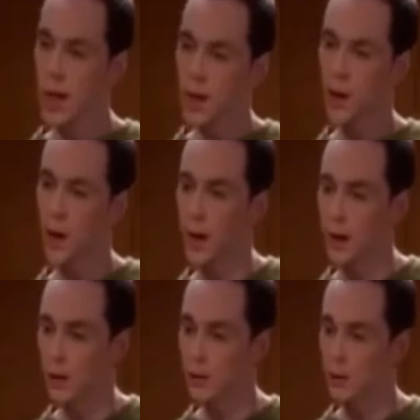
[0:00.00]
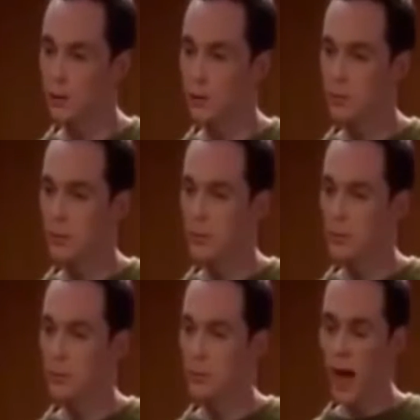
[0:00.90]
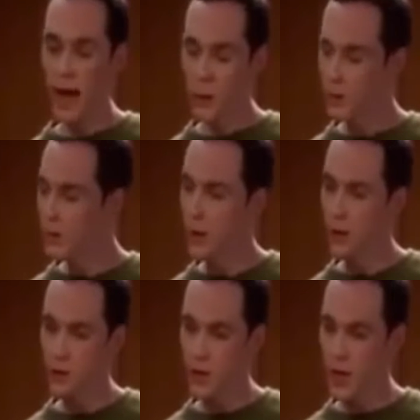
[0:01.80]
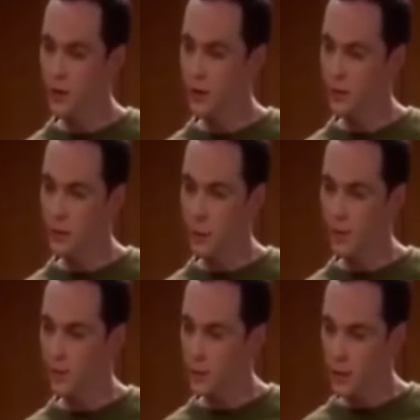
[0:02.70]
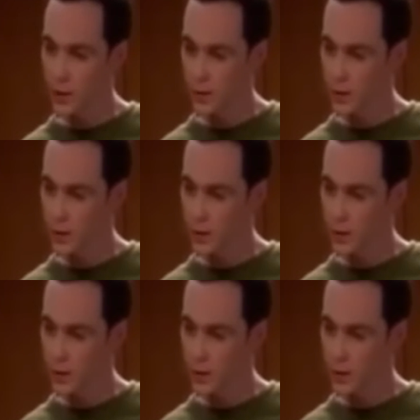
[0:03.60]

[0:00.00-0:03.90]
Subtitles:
Amy, I don't think you take the lab report very seriously.